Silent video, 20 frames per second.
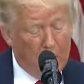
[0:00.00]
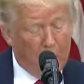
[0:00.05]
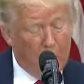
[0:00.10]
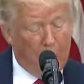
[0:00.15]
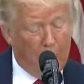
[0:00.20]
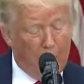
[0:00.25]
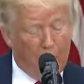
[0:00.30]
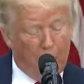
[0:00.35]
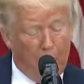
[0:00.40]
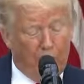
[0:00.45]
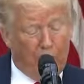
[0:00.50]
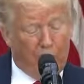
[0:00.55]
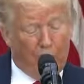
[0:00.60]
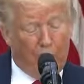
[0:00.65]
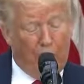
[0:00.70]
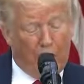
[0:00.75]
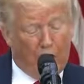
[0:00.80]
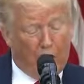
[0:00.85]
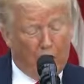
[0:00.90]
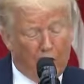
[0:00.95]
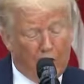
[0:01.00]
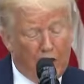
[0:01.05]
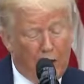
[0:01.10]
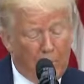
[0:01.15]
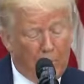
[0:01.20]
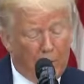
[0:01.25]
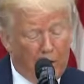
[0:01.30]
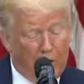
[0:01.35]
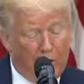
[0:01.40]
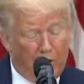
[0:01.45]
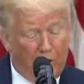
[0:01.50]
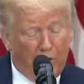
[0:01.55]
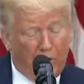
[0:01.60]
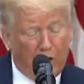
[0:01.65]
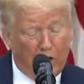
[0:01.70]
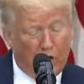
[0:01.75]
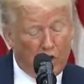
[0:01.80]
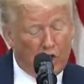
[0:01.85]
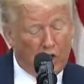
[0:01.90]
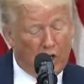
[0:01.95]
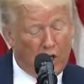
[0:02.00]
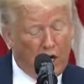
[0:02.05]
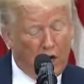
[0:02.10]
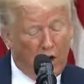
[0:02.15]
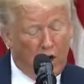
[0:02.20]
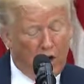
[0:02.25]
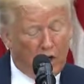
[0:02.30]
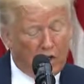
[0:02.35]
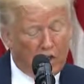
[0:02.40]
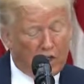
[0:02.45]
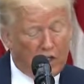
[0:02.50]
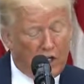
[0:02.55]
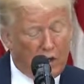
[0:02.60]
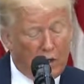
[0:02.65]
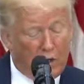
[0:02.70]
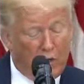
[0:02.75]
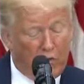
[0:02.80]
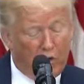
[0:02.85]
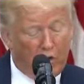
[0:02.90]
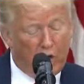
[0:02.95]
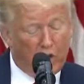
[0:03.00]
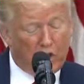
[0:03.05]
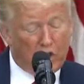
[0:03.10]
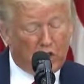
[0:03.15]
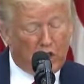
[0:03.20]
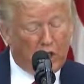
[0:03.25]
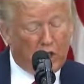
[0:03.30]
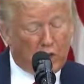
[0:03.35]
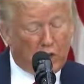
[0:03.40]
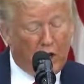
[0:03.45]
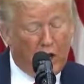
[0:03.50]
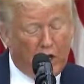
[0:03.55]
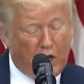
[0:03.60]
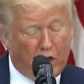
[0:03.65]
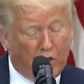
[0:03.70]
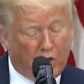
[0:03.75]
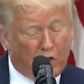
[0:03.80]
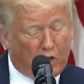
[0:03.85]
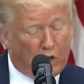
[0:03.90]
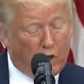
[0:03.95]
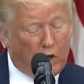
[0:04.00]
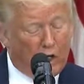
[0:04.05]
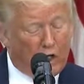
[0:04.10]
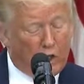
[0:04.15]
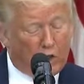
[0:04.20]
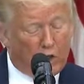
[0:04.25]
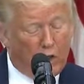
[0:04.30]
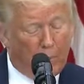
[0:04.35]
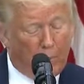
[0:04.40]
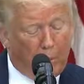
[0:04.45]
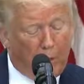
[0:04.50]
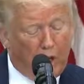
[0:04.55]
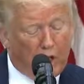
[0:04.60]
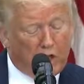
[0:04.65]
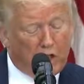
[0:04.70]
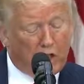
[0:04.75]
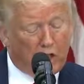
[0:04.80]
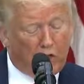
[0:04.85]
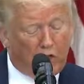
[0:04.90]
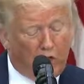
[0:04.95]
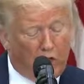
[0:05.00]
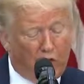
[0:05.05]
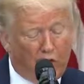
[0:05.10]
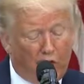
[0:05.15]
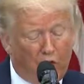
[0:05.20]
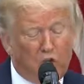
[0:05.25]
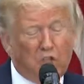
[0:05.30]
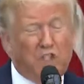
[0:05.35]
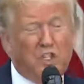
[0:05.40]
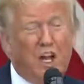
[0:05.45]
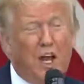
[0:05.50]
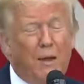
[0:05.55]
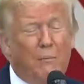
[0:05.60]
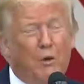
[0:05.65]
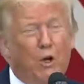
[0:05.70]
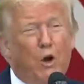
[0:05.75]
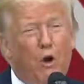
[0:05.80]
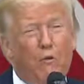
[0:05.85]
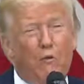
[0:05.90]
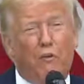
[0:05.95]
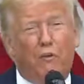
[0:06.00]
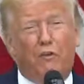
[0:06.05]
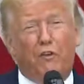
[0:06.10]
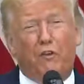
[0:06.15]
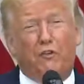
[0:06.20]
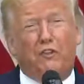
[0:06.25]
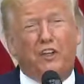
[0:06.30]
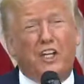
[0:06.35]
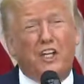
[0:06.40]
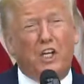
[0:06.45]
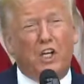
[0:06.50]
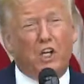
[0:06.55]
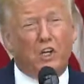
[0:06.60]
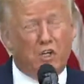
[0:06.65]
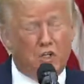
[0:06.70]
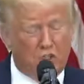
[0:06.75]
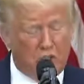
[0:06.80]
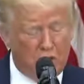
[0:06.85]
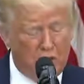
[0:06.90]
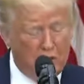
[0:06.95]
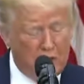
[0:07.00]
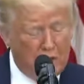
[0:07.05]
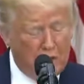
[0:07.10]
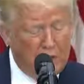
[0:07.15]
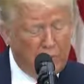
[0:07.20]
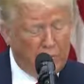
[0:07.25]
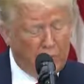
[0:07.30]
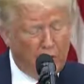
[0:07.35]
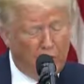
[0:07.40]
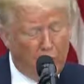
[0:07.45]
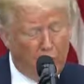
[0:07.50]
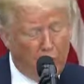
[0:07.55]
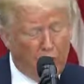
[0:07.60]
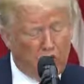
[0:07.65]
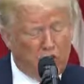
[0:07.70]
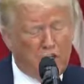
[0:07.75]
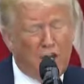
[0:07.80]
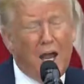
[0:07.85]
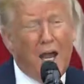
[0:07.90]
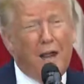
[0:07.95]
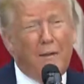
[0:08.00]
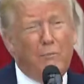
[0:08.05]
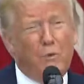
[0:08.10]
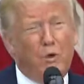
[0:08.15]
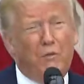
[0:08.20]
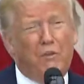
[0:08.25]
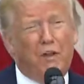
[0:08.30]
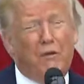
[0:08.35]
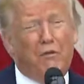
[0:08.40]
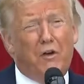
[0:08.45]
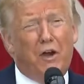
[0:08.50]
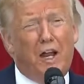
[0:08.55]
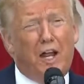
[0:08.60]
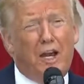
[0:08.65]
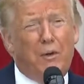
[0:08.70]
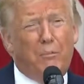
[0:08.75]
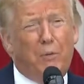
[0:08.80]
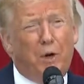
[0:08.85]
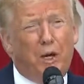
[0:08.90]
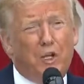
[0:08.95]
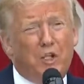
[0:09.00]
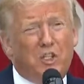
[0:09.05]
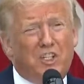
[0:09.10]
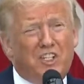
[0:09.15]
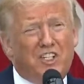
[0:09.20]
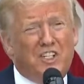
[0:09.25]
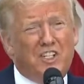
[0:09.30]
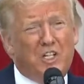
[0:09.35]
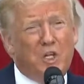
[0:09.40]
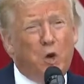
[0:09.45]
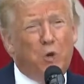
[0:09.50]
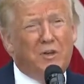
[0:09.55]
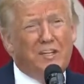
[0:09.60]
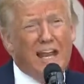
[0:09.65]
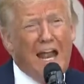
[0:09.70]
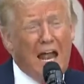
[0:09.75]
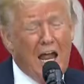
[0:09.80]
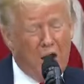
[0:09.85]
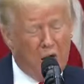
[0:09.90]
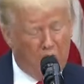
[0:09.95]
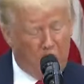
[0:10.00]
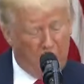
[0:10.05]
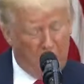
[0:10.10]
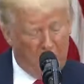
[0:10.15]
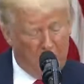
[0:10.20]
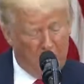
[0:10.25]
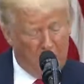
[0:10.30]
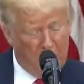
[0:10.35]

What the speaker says: We approved a record number of generics and reversed the trend of soaring drug prices for the first time in over 50 years. First time we've ever had prices go down.